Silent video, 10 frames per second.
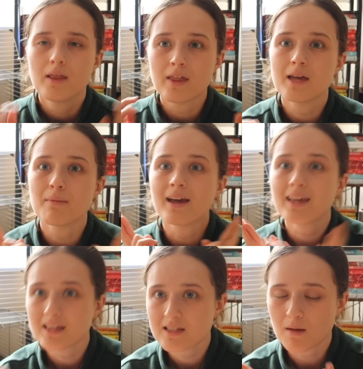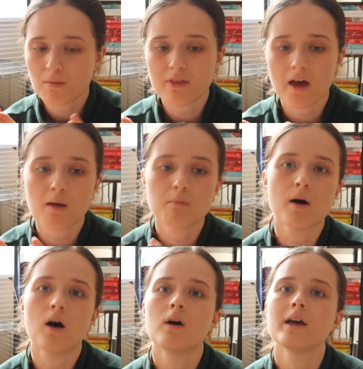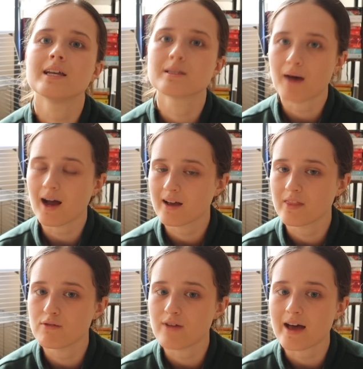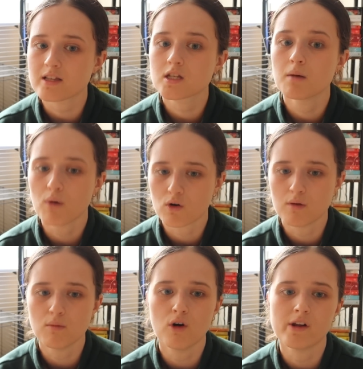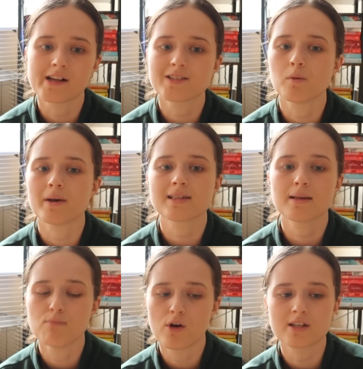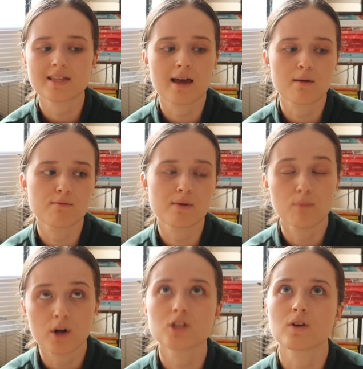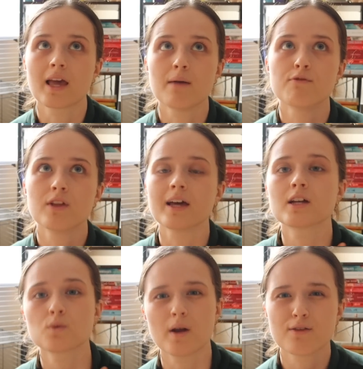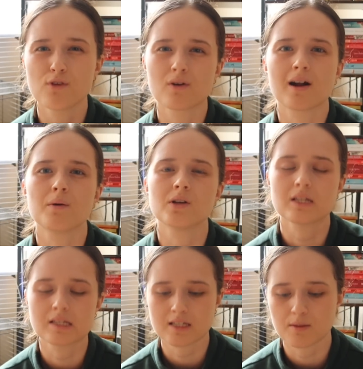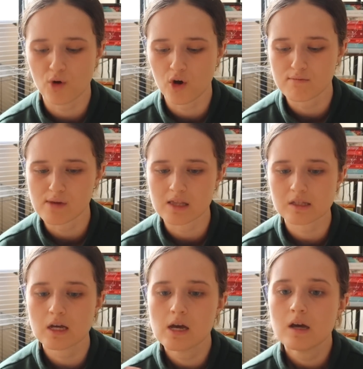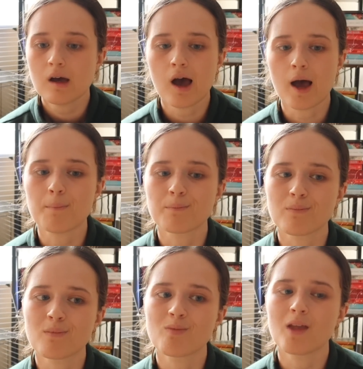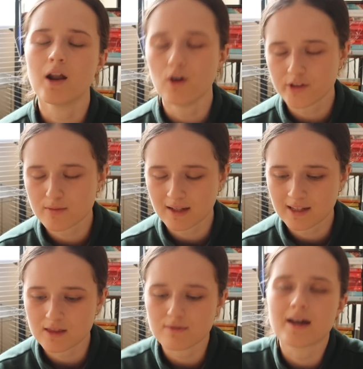that he might eat something, but he's back at the vet's tomorrow morning, so we're basically monitoring, monitoring him for like 24 hours since his appointment. Um, and ultimately the